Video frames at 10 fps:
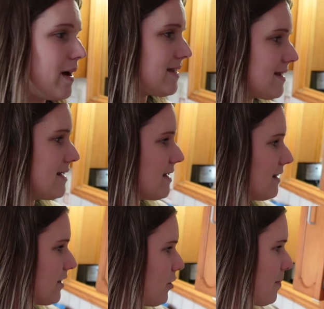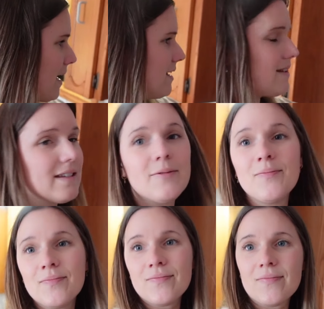Wesley's a little bit,
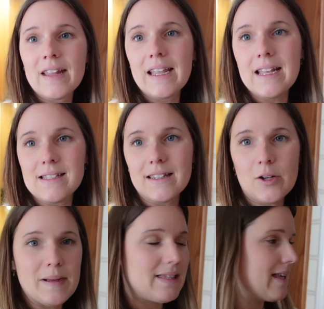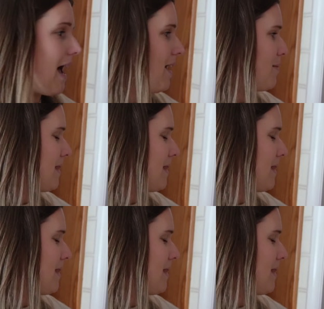he's a little bit sad